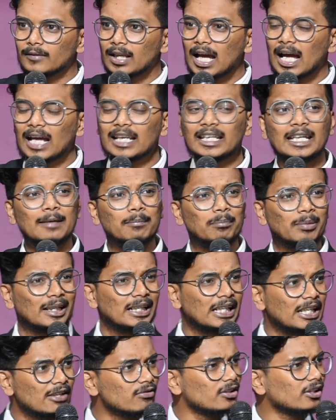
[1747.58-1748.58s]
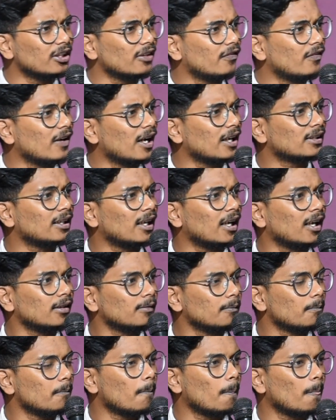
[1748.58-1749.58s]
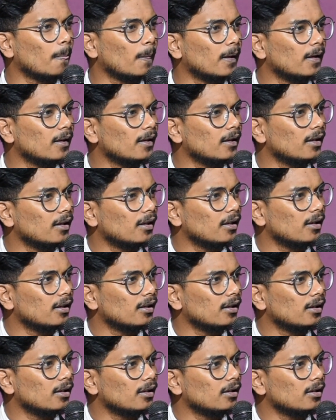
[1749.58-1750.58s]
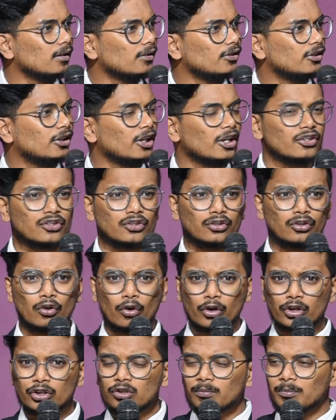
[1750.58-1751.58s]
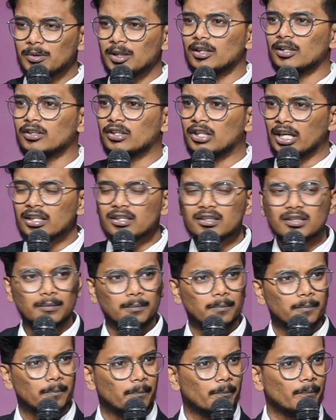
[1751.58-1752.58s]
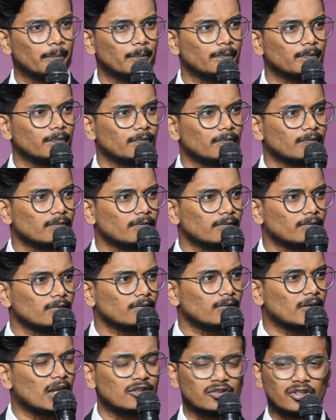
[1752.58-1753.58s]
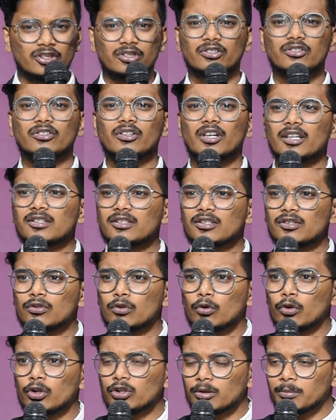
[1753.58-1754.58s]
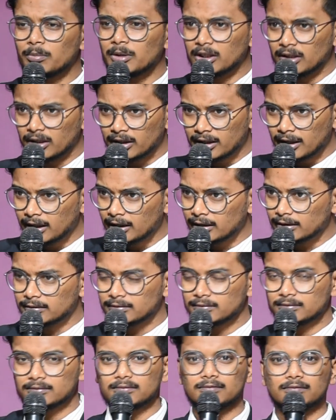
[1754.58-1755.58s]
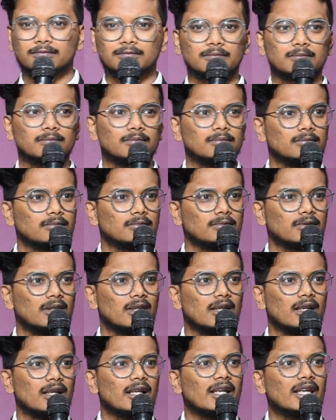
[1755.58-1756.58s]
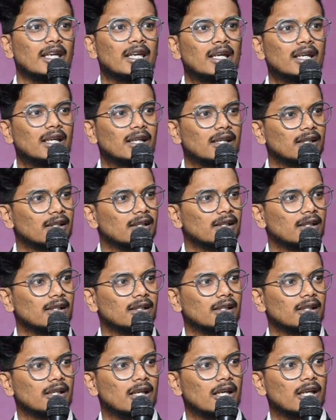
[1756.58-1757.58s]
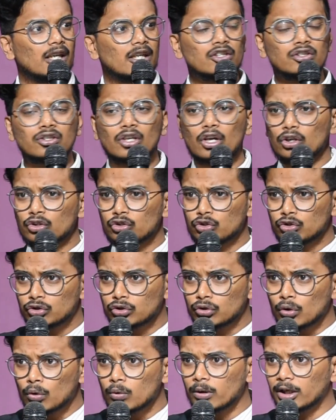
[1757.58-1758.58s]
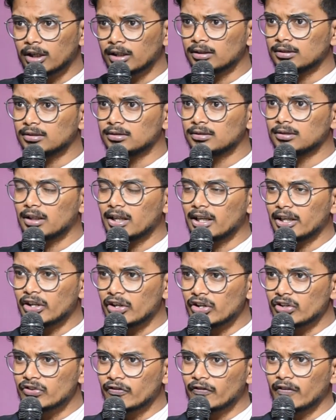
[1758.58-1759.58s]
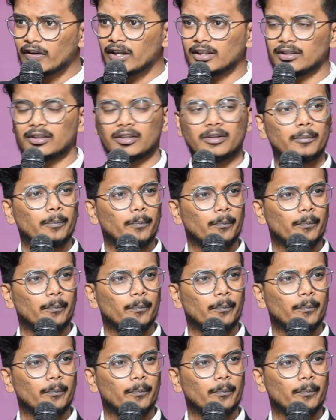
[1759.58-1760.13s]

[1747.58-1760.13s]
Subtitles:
And he believes in the fact that there is going to be a kingdom and Jesus Christ is going to be the king. He is showing his faith.